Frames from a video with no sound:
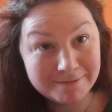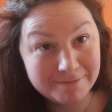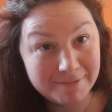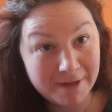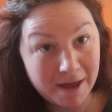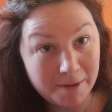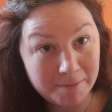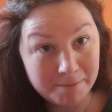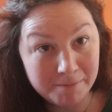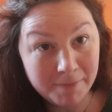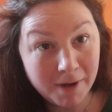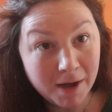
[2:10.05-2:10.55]

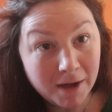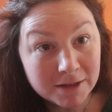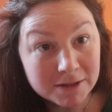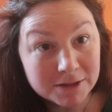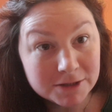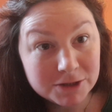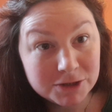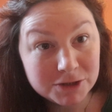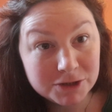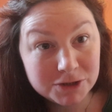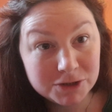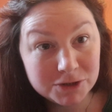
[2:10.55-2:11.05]
that
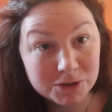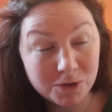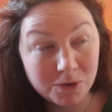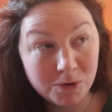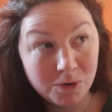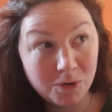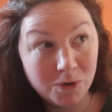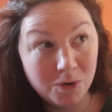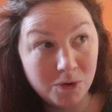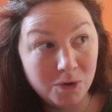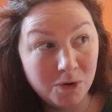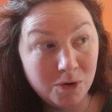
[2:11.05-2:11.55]
much
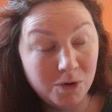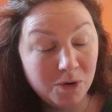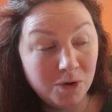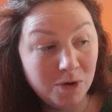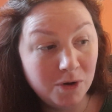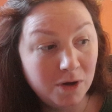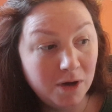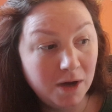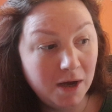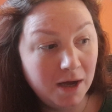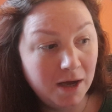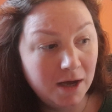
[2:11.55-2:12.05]

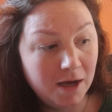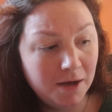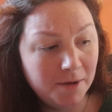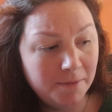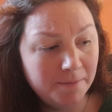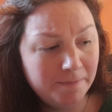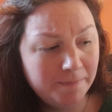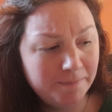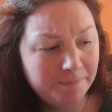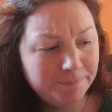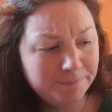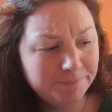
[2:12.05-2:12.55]
or
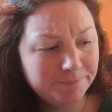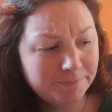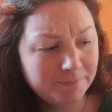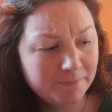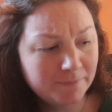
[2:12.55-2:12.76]
um,